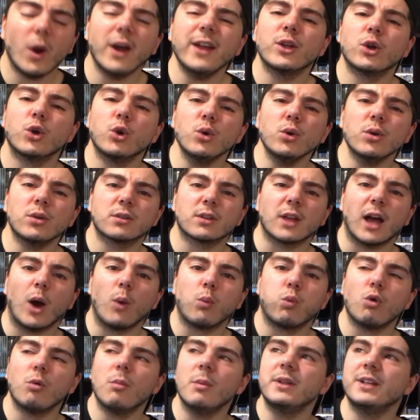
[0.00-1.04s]
Wait, who?
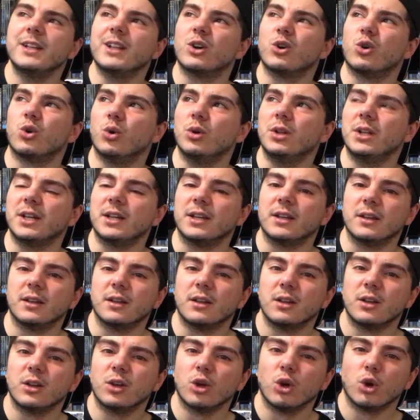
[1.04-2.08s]
A woman in a
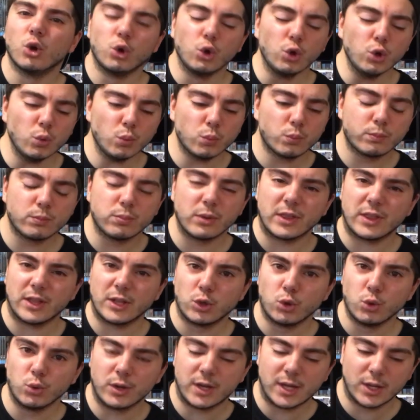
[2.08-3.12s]
hoodie? Who? But
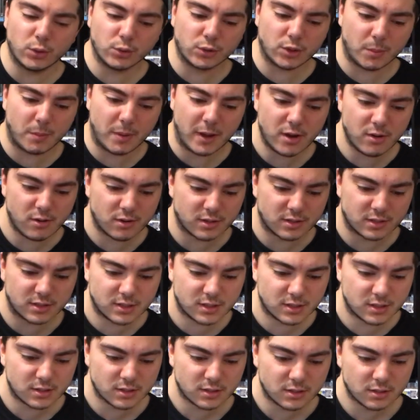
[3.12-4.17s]
then who killed the
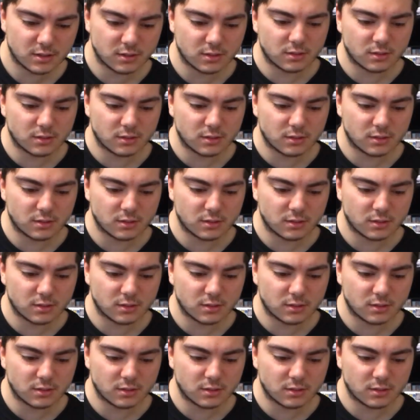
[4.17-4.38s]
parents?